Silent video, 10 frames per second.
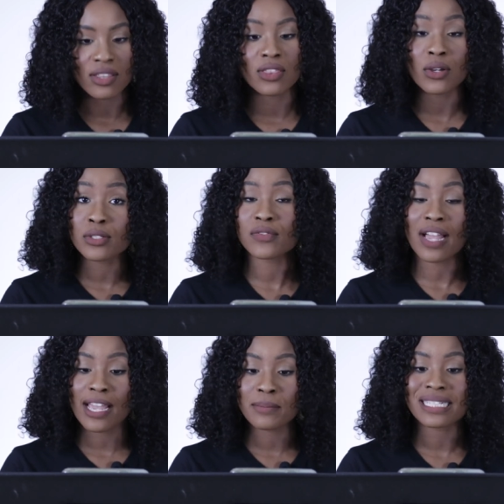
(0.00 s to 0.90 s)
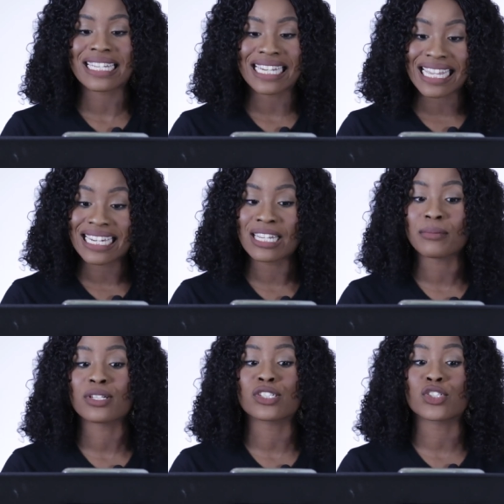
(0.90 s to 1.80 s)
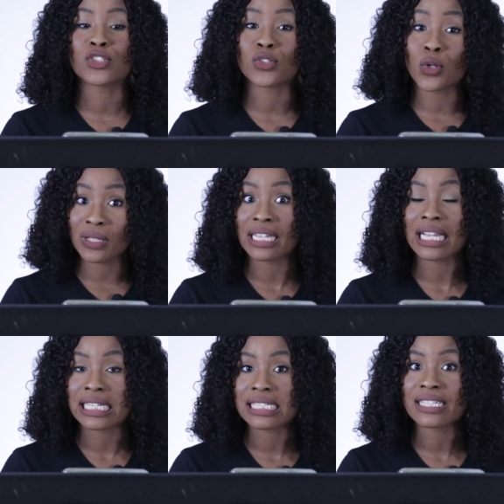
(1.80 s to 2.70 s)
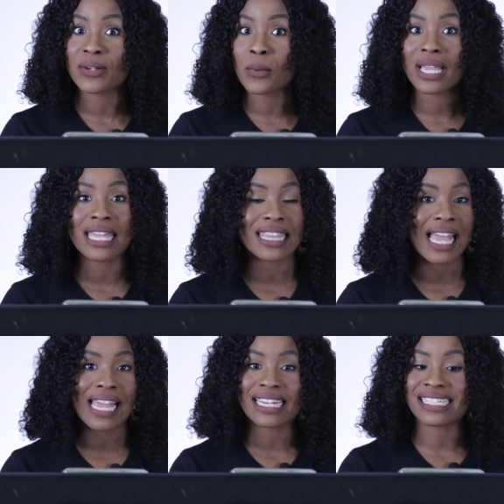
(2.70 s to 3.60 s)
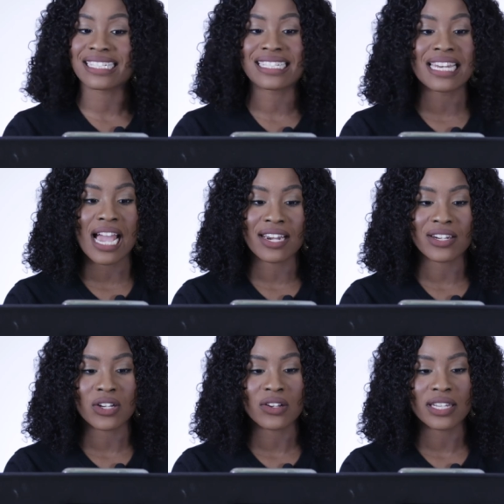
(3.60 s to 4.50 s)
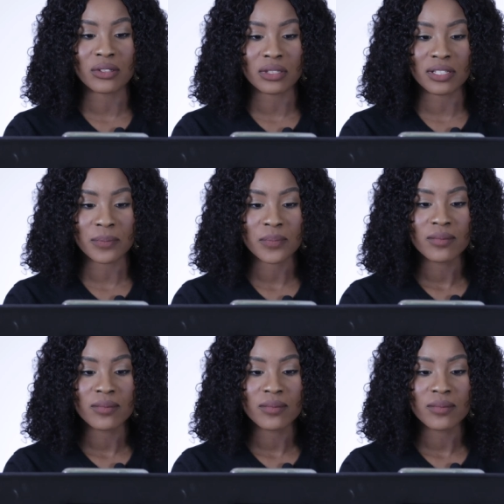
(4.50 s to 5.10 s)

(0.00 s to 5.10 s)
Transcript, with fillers: those vibes can end up controlling us in a way that is not at all healthy.